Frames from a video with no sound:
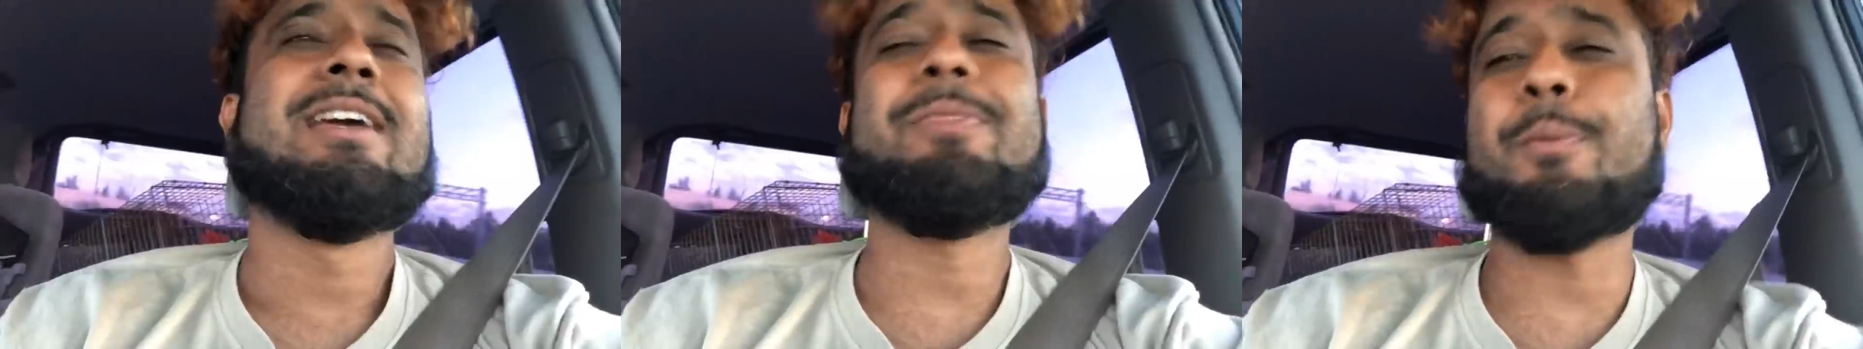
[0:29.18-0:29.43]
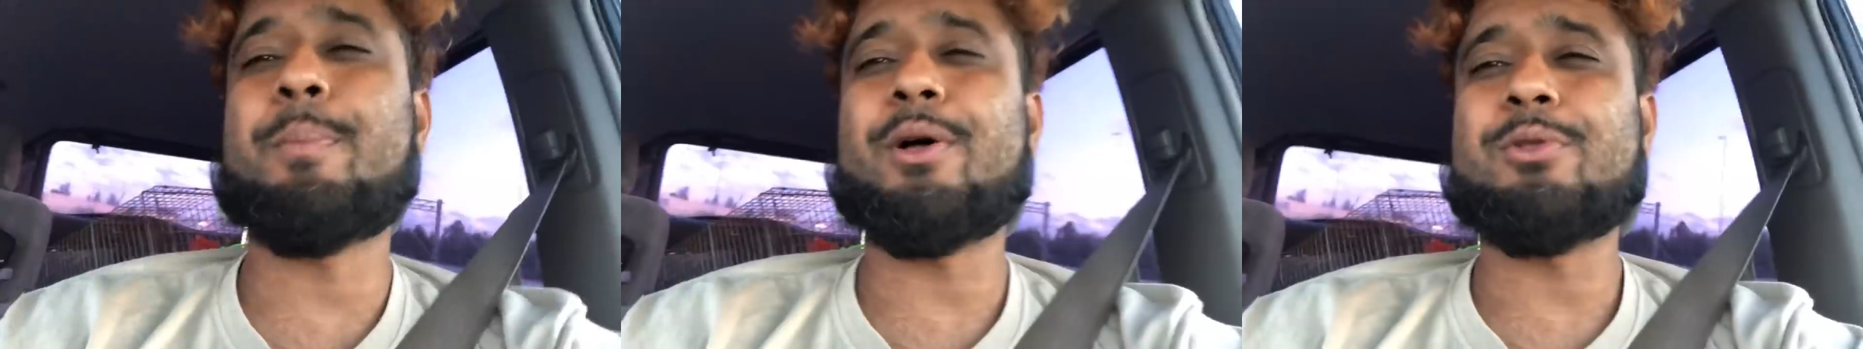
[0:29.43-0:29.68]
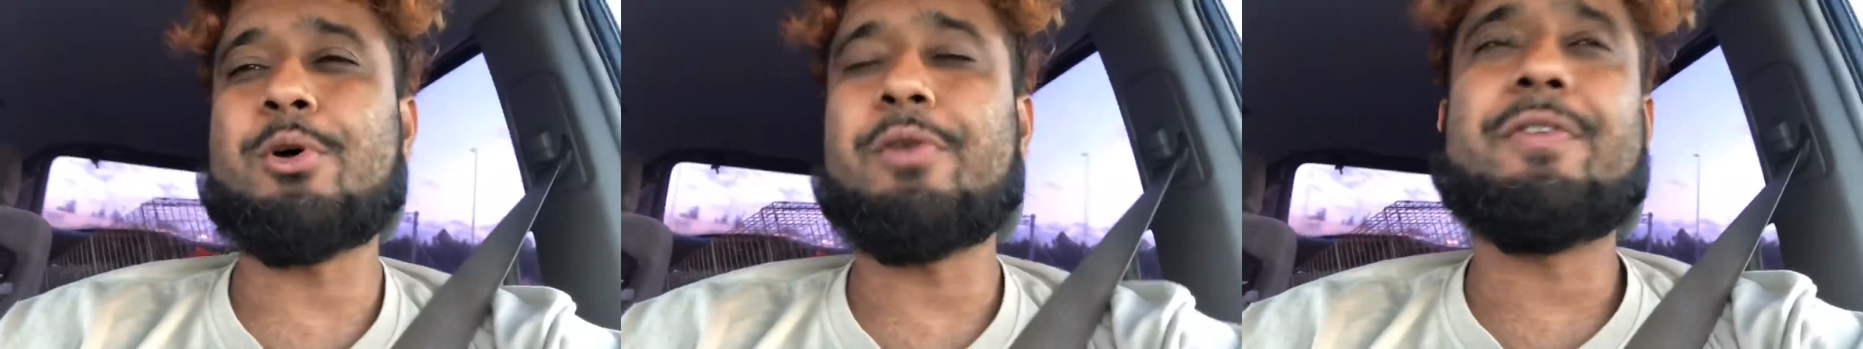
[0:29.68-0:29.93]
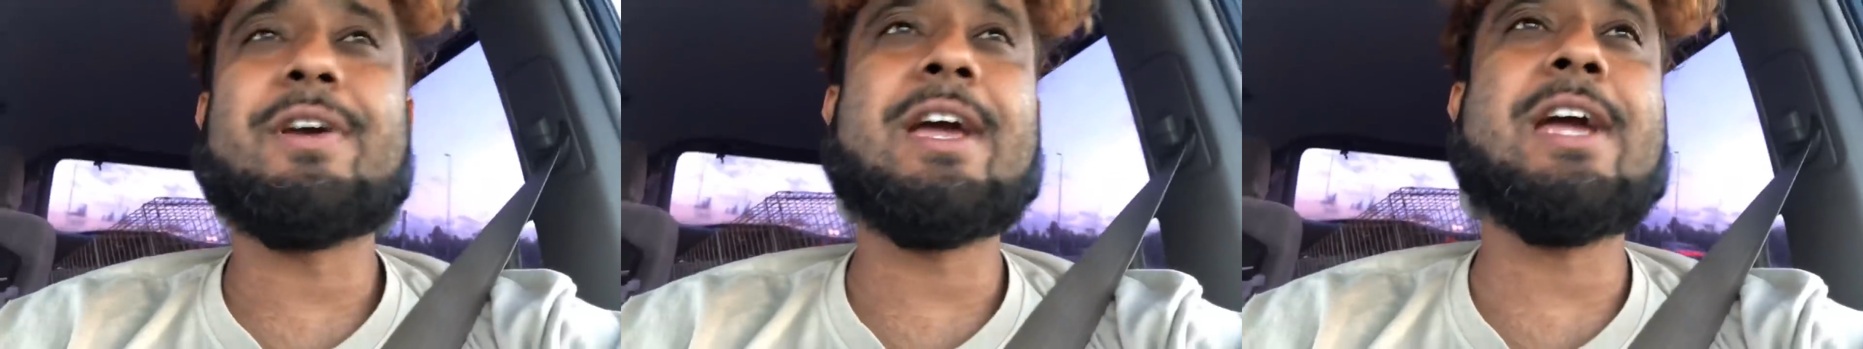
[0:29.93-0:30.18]
Hit the bell
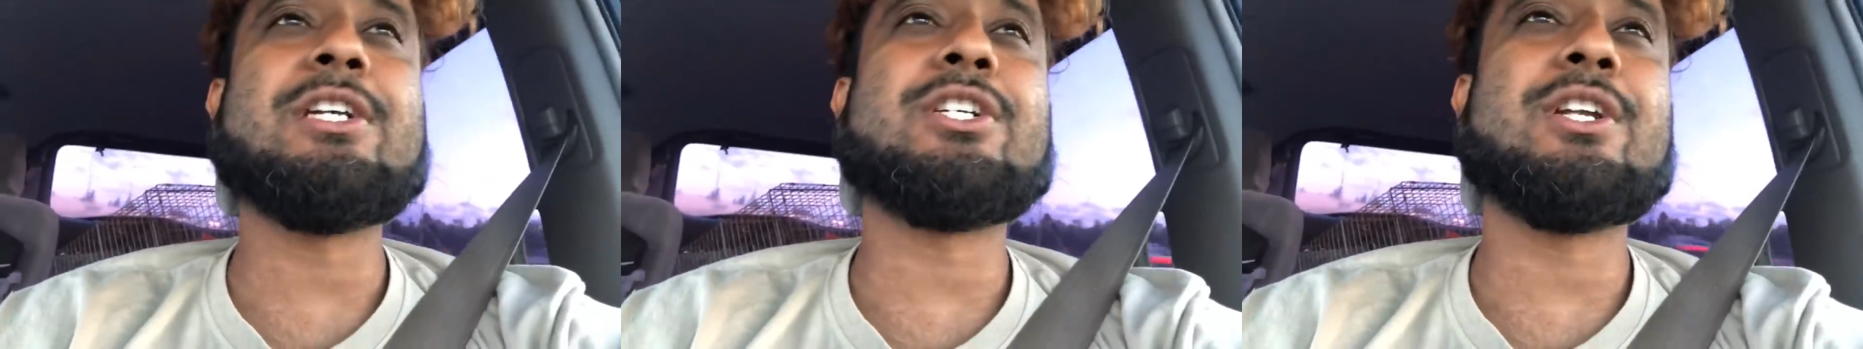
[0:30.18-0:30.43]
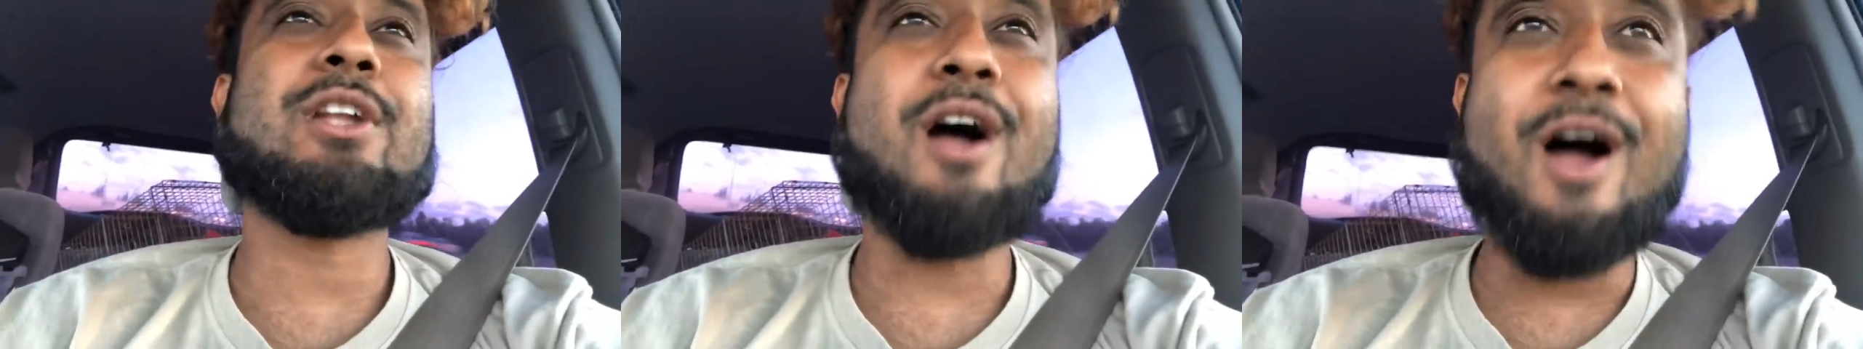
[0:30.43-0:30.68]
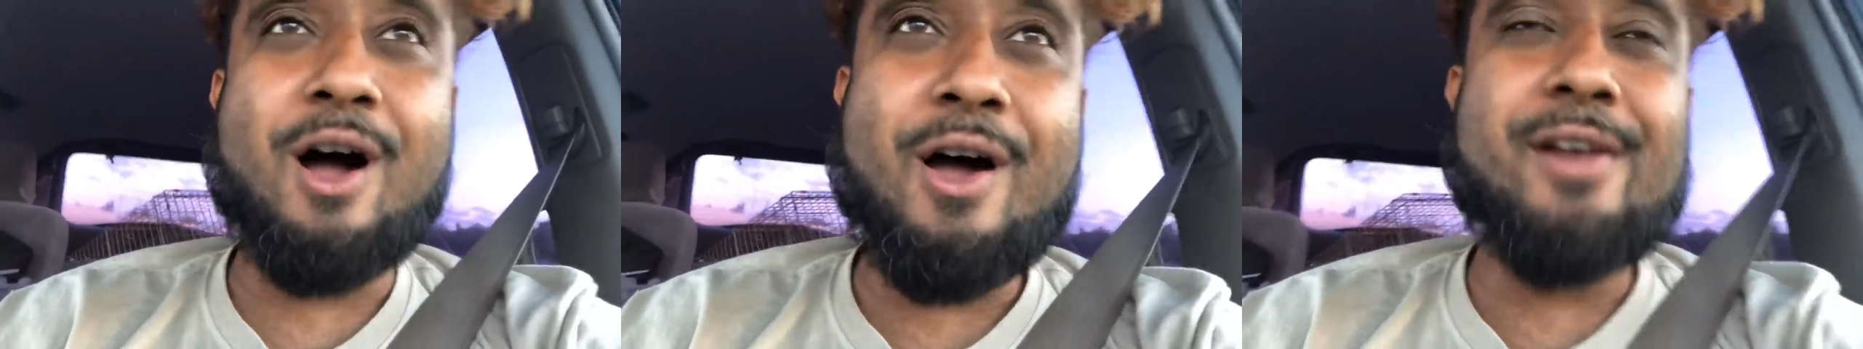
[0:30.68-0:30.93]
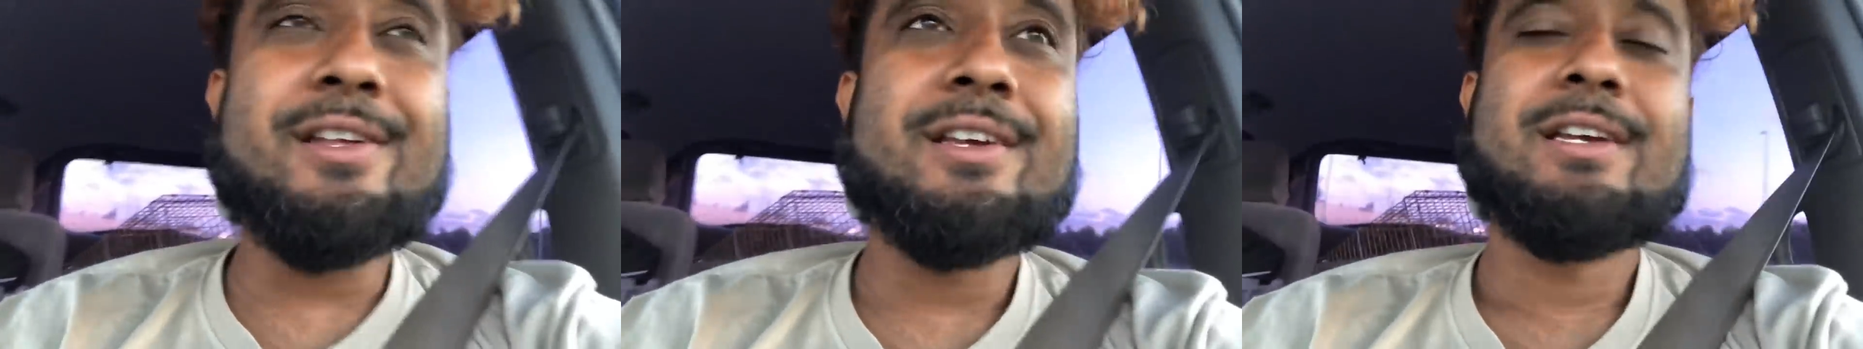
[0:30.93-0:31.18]
notification
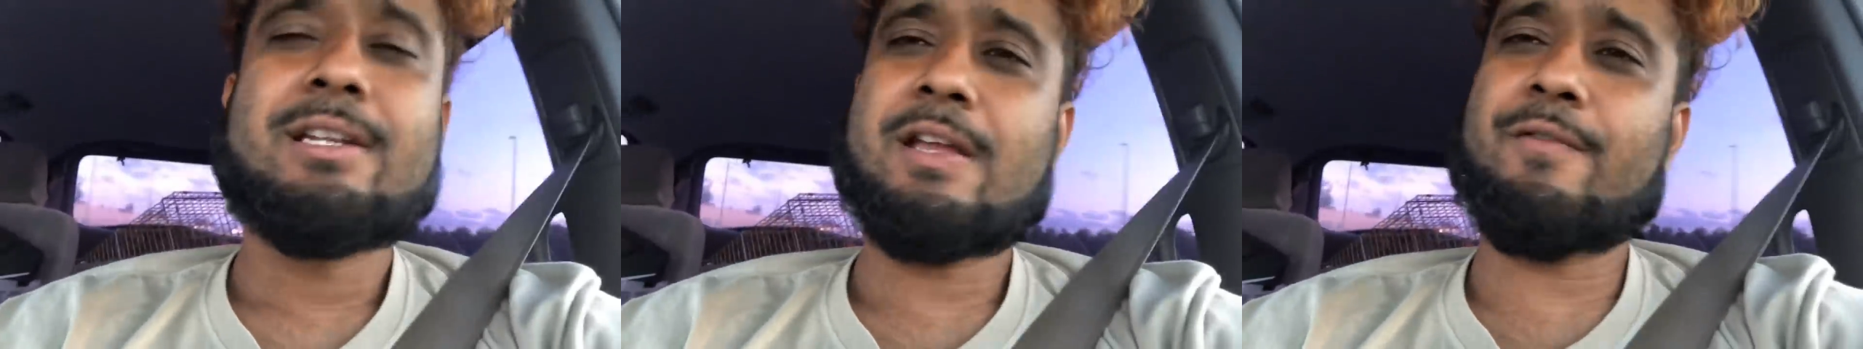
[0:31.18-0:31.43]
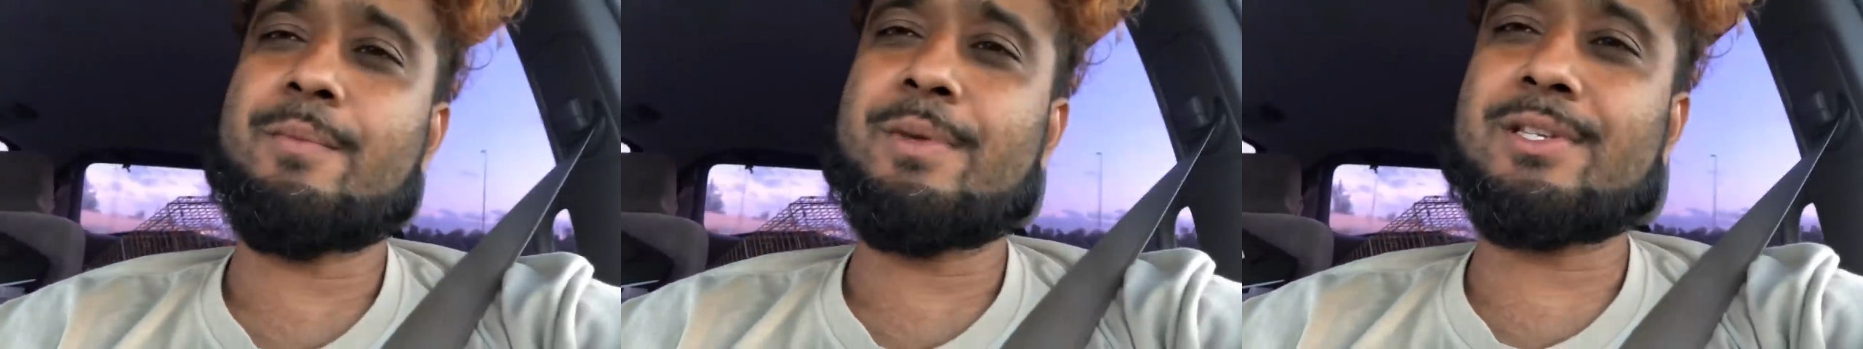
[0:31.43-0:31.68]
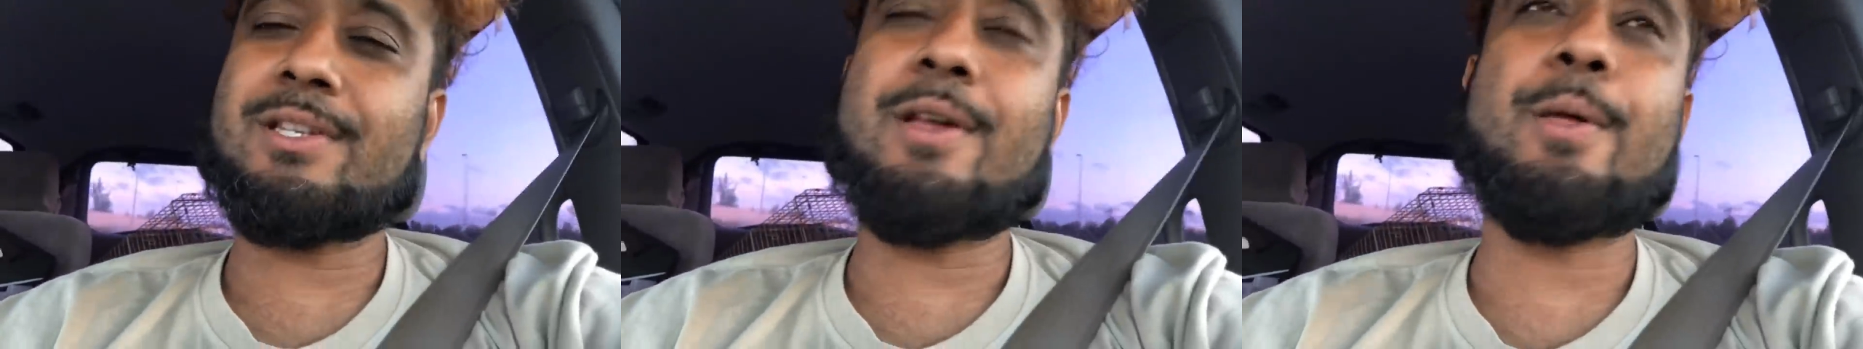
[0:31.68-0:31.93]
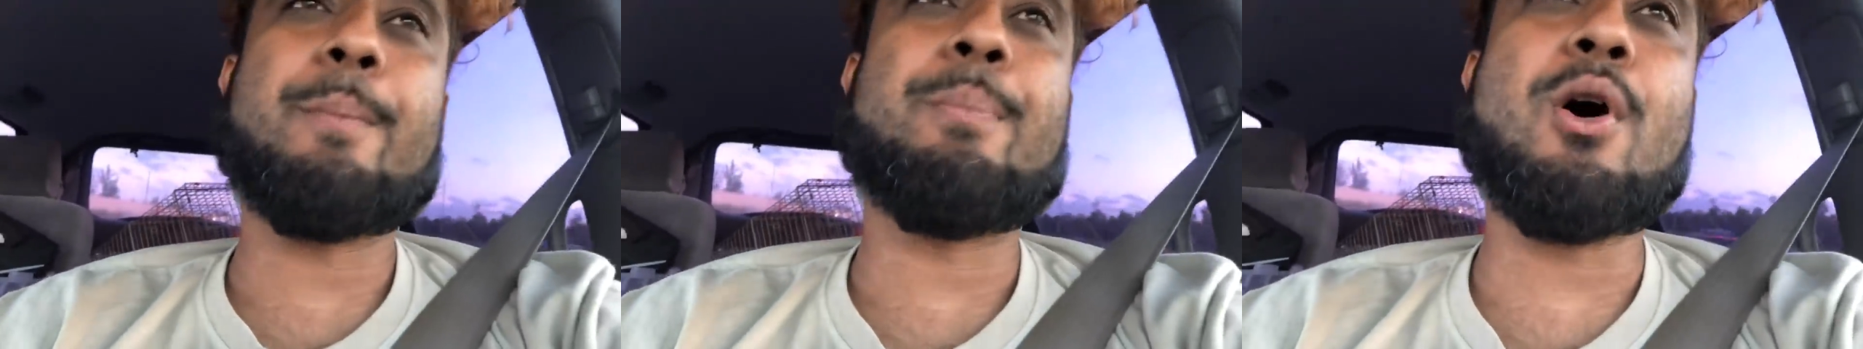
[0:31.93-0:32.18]
on. Never miss
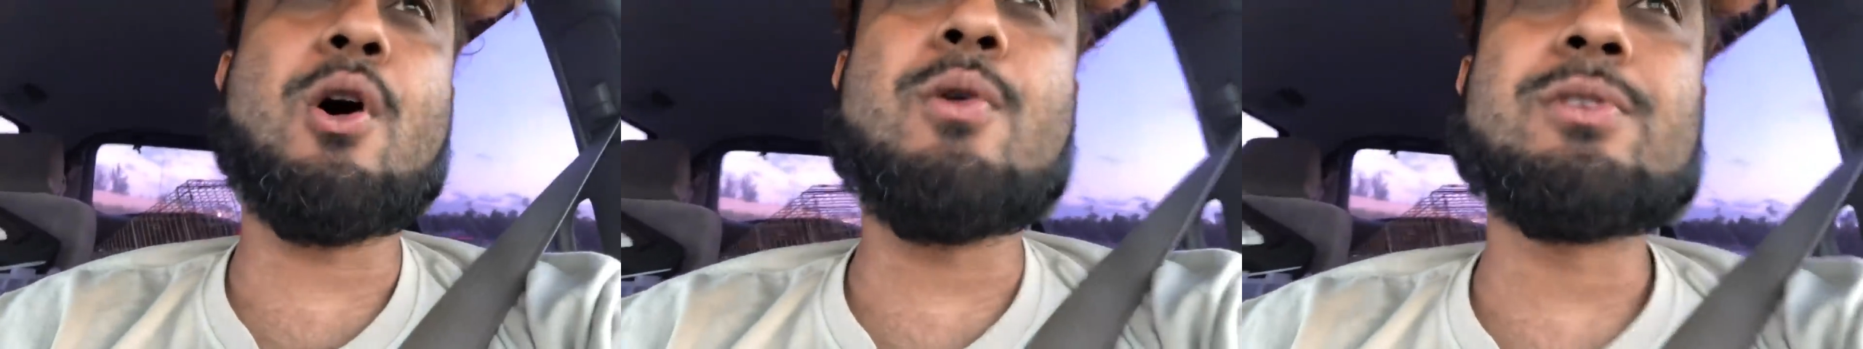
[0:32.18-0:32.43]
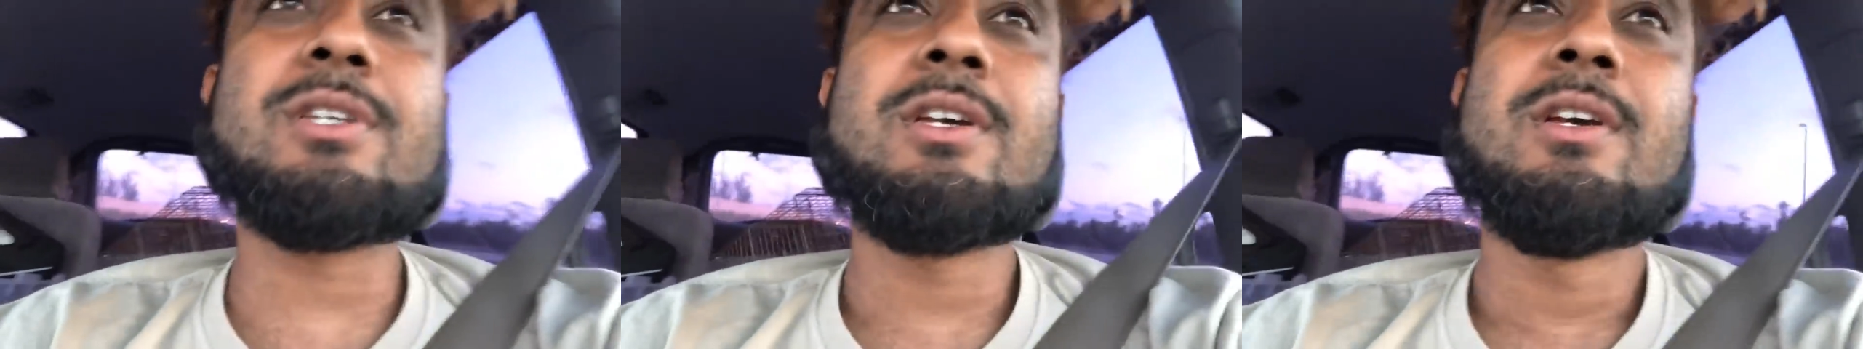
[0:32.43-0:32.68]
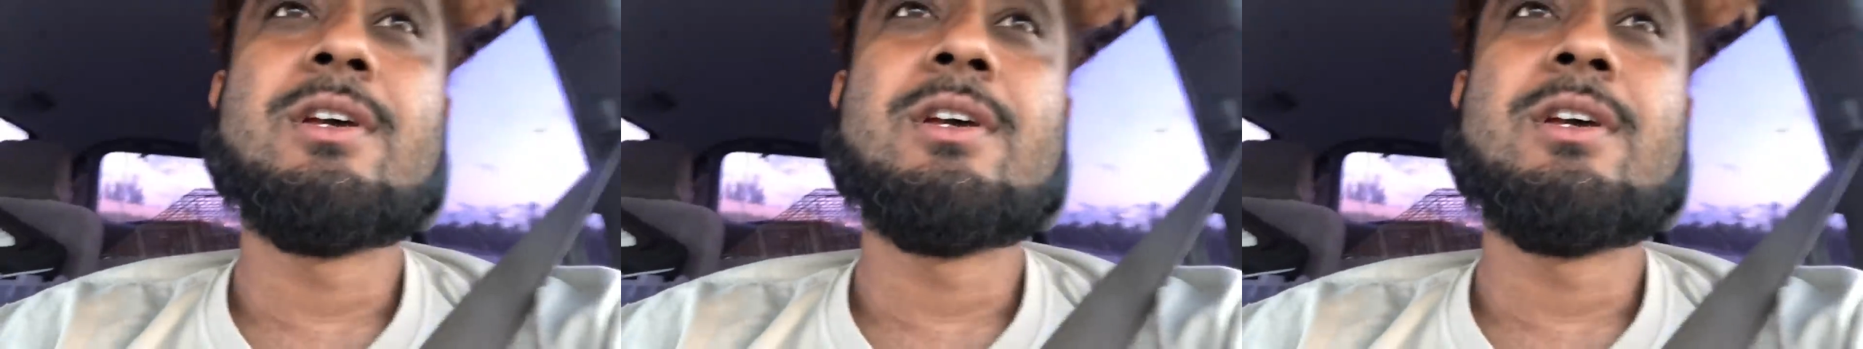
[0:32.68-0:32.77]
another post.